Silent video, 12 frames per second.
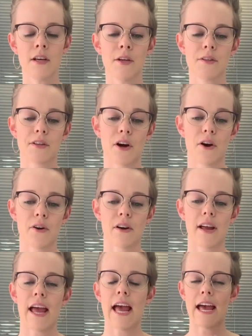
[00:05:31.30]
So
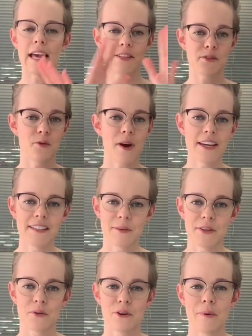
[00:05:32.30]
as always, we
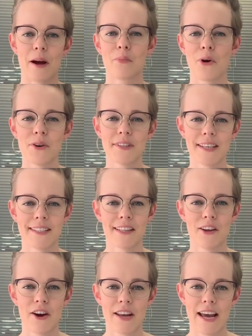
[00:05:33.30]
talk about process a
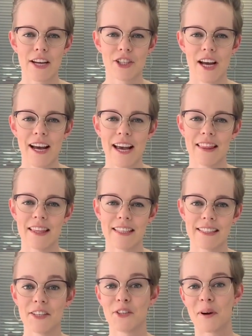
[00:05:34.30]
lot in HR, and this
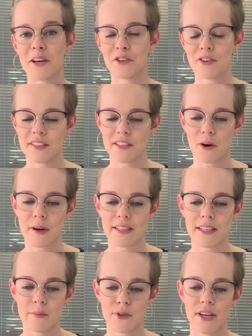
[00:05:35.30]
situation is no
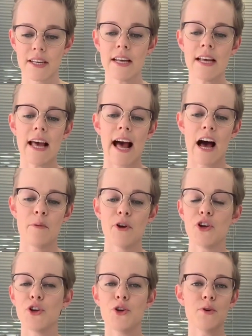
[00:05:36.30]
exception.
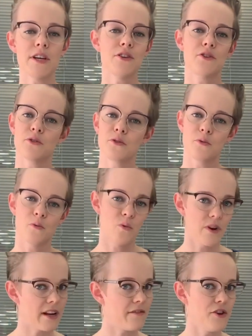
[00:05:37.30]
You can do
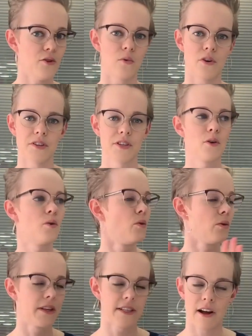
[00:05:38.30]
whatever you want all
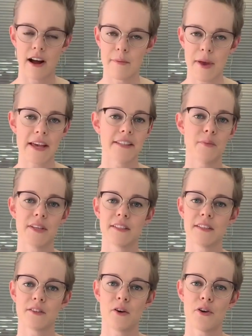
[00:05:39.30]
the time. As a
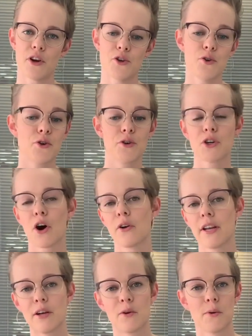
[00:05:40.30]
business owner, you could
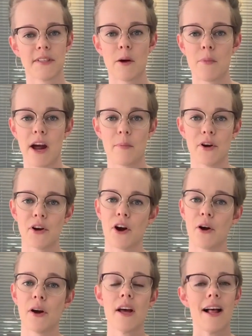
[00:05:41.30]
totally call someone up and
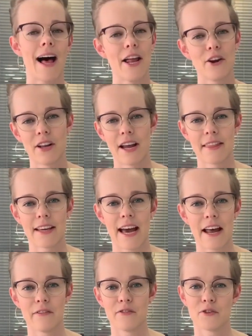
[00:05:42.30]
go, I don't like the
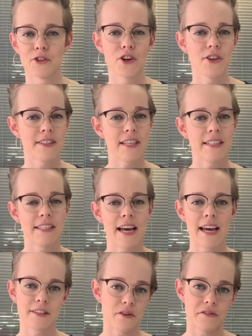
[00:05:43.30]
cut of your shirts these
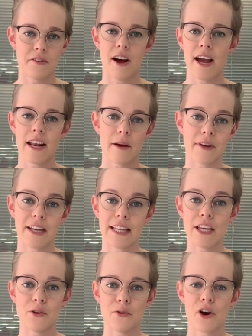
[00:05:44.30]
days, you're fired, I'm going to
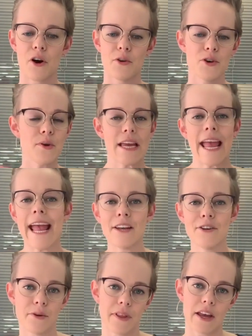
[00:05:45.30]
let you go. You can
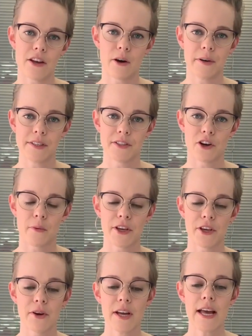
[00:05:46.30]
do that, no one's stopping
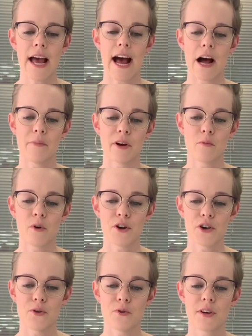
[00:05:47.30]
you. What
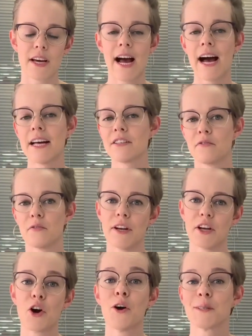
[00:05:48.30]
you can't avoid
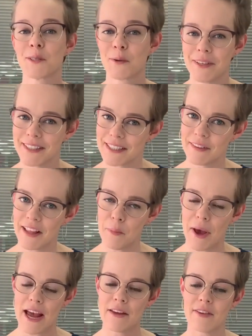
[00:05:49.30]
are consequences for that
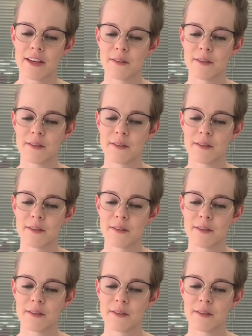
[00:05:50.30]
behaviour.